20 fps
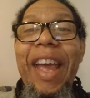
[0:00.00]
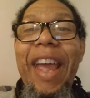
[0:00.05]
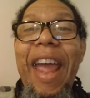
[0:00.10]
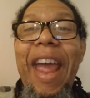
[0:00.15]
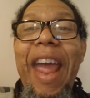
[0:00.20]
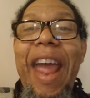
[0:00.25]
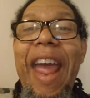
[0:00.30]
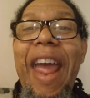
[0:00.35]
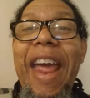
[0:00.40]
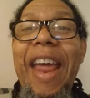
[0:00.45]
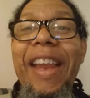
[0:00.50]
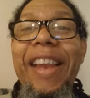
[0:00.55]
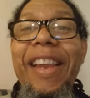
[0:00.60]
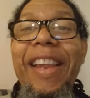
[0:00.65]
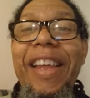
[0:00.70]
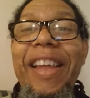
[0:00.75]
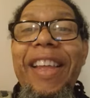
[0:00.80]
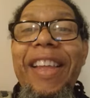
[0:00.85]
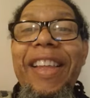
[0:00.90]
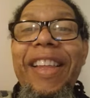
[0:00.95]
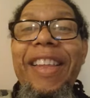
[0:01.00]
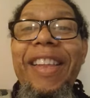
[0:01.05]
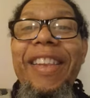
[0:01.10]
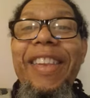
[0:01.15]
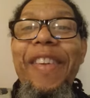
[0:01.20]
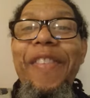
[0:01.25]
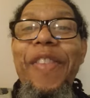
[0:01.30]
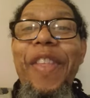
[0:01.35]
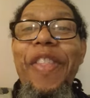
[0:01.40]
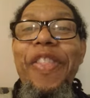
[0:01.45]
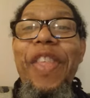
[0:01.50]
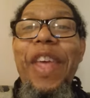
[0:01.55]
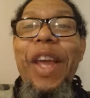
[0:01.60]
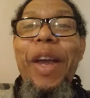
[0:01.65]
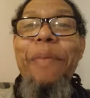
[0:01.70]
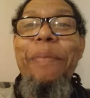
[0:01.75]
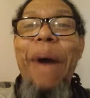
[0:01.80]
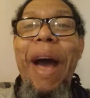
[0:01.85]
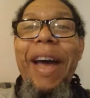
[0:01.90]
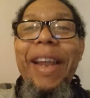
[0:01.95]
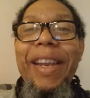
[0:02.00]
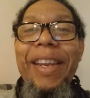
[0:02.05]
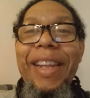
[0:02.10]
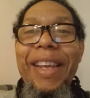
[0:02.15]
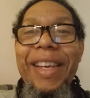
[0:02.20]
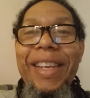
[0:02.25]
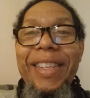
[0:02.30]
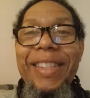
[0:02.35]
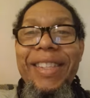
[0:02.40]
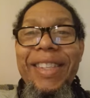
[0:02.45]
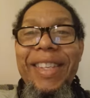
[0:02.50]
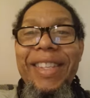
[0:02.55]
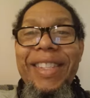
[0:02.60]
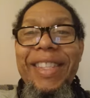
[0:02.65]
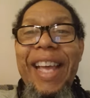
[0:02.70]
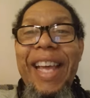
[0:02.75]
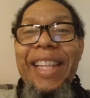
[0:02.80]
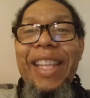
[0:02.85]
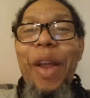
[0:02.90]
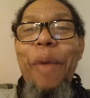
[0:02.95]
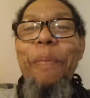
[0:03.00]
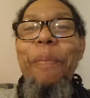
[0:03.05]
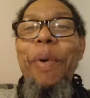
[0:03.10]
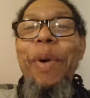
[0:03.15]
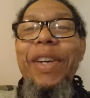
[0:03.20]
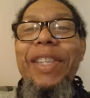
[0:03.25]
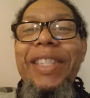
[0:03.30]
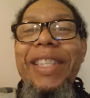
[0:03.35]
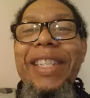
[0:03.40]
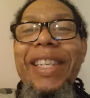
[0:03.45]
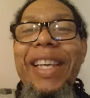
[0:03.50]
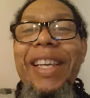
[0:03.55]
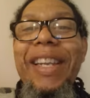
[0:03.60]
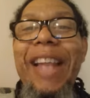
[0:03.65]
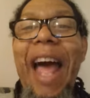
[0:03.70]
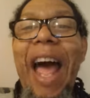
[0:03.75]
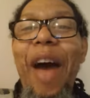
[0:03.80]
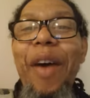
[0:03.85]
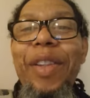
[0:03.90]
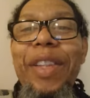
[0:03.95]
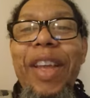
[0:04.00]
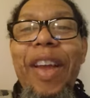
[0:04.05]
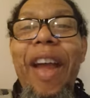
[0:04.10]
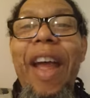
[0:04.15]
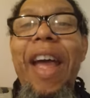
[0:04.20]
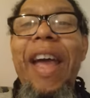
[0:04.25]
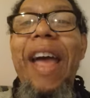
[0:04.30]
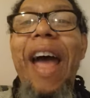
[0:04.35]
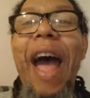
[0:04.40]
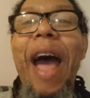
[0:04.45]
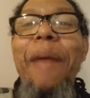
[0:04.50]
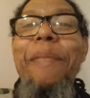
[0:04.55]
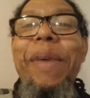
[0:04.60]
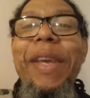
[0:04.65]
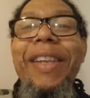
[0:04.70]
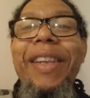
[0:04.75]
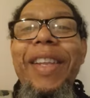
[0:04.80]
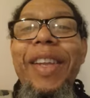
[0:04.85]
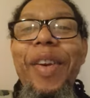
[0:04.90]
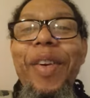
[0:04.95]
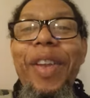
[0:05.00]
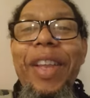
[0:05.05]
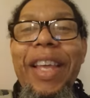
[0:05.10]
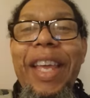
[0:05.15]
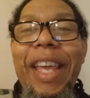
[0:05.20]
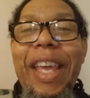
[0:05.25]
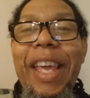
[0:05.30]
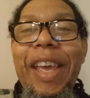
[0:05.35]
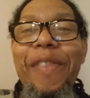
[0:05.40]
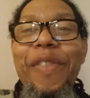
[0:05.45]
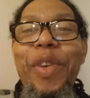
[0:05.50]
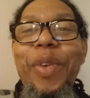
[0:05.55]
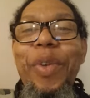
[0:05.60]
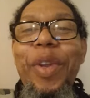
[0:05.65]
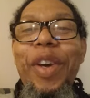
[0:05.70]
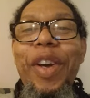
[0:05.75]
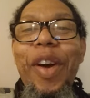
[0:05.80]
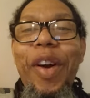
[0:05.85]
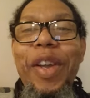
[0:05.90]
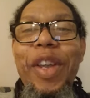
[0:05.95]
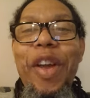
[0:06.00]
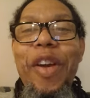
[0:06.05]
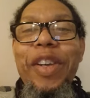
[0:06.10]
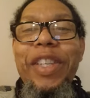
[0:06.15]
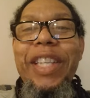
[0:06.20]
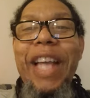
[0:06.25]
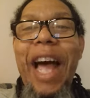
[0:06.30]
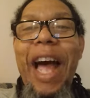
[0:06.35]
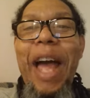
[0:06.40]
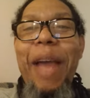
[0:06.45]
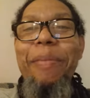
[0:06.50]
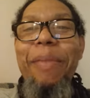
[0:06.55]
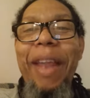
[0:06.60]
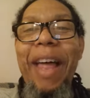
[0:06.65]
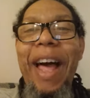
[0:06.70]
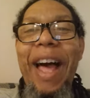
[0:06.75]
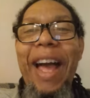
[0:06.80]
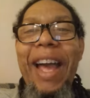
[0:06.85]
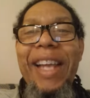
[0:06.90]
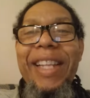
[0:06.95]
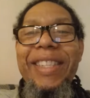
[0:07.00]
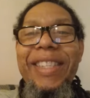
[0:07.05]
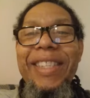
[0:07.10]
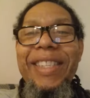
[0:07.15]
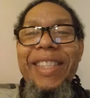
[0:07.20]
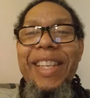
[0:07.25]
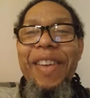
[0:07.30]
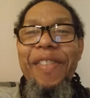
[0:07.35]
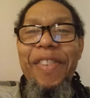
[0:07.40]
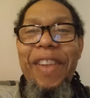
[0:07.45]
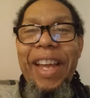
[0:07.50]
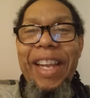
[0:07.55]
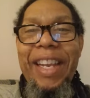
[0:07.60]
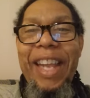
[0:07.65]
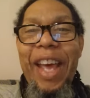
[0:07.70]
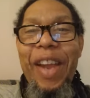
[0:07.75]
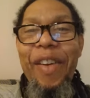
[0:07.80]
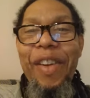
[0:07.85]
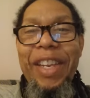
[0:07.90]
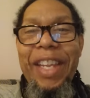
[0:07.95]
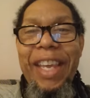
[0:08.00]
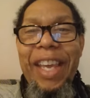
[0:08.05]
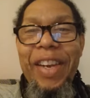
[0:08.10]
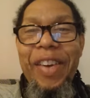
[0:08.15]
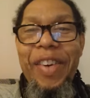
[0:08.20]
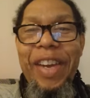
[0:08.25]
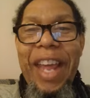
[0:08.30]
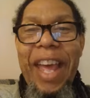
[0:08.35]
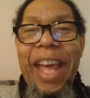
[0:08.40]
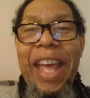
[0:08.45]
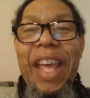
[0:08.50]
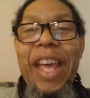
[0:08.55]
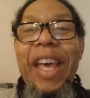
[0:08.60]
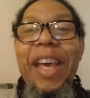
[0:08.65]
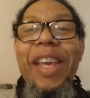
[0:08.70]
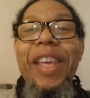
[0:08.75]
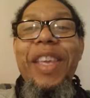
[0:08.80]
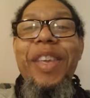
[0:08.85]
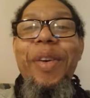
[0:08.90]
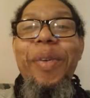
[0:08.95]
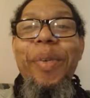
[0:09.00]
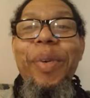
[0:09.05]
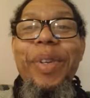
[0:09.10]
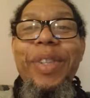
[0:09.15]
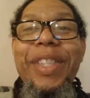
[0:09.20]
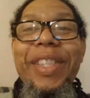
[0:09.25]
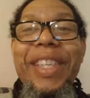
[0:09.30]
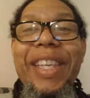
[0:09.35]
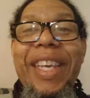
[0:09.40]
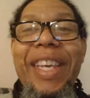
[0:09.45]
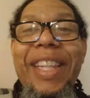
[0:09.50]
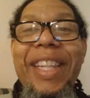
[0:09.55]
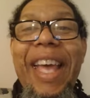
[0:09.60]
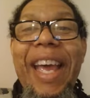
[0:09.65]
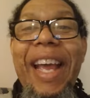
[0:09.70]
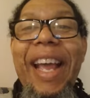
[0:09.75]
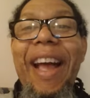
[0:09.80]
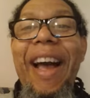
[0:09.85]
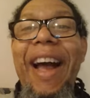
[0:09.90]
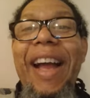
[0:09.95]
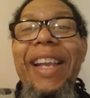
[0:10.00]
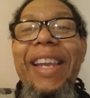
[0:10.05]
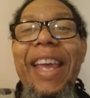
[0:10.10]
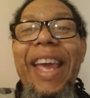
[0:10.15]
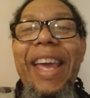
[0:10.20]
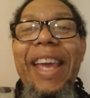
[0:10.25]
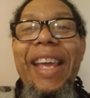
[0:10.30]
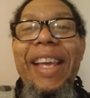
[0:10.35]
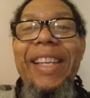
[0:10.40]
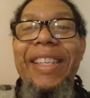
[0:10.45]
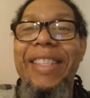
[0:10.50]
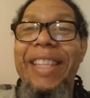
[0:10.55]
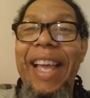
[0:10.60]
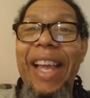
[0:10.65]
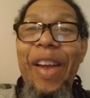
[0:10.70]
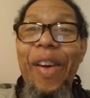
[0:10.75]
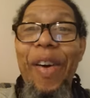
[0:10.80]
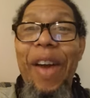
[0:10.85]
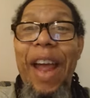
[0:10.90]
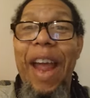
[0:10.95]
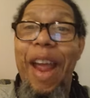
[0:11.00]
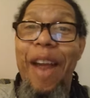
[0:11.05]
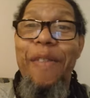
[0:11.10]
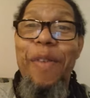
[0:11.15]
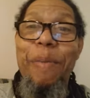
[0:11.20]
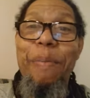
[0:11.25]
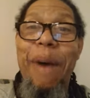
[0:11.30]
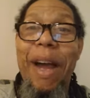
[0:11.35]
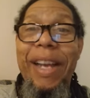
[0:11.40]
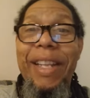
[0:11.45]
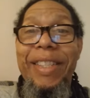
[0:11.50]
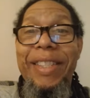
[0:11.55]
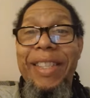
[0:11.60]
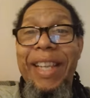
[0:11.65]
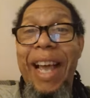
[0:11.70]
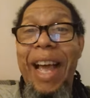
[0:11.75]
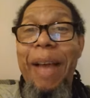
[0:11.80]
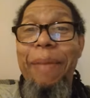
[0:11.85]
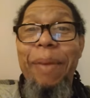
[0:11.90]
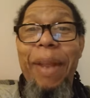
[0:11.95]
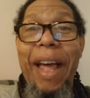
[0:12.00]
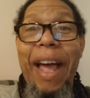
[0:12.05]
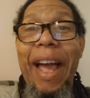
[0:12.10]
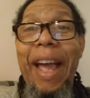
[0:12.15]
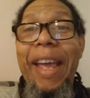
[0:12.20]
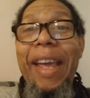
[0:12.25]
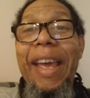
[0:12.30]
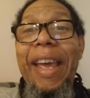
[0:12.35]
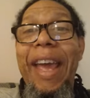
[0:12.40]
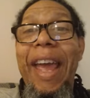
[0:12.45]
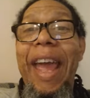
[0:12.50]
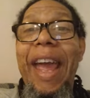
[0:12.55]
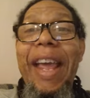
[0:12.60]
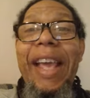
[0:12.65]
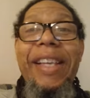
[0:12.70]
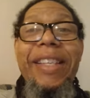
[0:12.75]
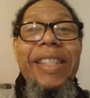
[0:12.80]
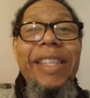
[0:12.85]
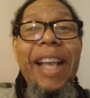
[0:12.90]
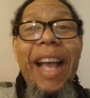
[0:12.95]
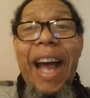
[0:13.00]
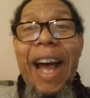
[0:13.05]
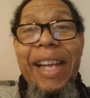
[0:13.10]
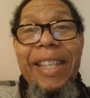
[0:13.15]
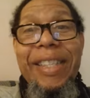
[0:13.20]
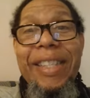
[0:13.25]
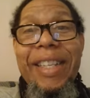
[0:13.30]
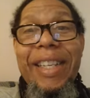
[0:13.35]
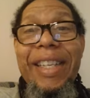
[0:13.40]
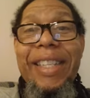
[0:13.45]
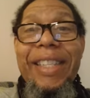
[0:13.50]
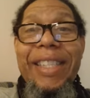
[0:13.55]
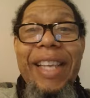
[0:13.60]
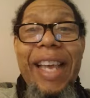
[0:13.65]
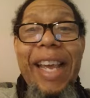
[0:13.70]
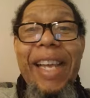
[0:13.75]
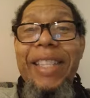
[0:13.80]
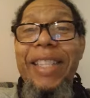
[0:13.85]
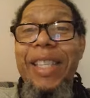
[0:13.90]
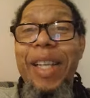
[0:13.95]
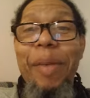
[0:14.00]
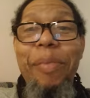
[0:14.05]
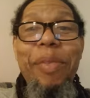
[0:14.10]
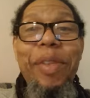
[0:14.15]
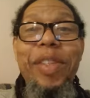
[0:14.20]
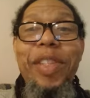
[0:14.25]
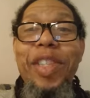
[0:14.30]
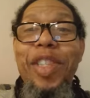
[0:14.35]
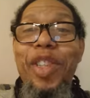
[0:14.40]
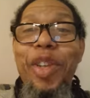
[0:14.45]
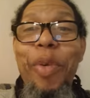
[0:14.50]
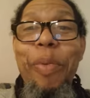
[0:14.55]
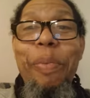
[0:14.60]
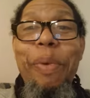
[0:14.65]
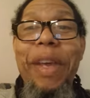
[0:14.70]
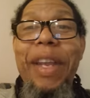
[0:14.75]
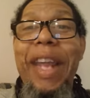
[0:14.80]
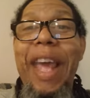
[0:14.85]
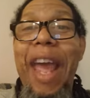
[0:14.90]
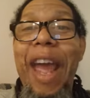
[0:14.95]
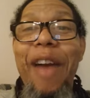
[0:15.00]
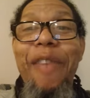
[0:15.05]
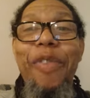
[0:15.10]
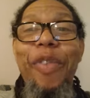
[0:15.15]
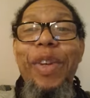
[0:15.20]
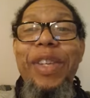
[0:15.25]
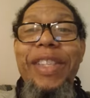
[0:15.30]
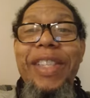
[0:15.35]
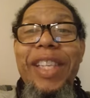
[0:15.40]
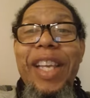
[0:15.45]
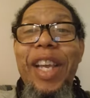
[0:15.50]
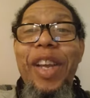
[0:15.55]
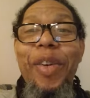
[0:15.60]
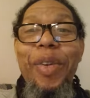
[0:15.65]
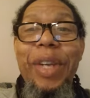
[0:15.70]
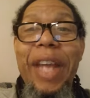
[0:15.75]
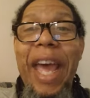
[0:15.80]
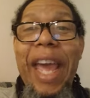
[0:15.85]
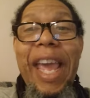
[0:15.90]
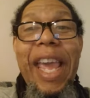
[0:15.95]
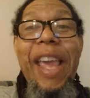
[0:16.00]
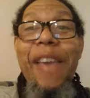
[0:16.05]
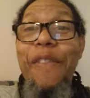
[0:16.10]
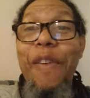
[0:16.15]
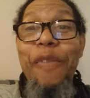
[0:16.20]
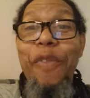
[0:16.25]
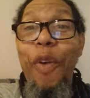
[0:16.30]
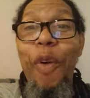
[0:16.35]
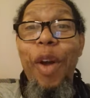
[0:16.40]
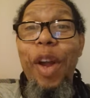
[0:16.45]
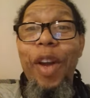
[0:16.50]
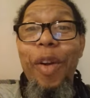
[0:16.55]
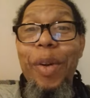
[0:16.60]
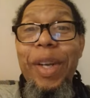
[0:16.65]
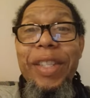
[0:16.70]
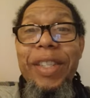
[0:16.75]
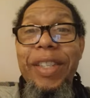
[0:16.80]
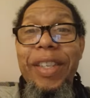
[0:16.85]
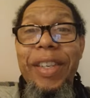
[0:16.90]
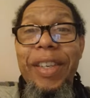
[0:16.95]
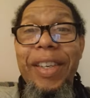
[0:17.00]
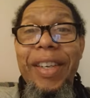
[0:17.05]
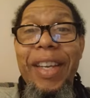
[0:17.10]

and the thing about it is that they're pushing it out there. I mean, literally, if you look on your timelines and stuff like that on the internet, you will see that Kanye is like on everybody's timeline, and he's constantly saying something stupid every single day. Even for a Christian,